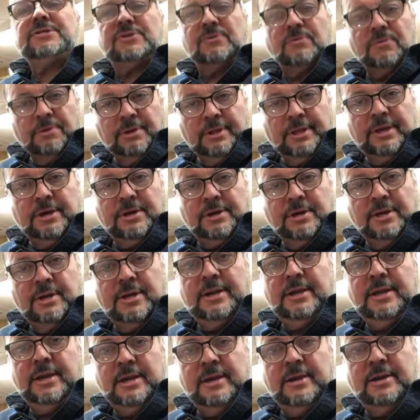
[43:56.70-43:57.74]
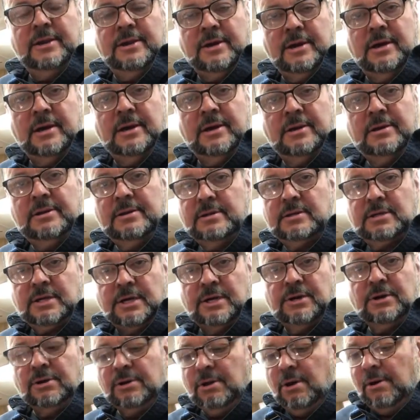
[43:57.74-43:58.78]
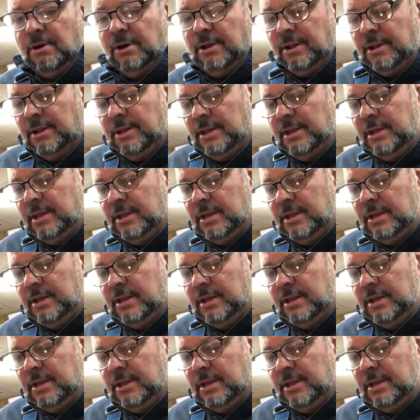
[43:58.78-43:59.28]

really good in canola oil.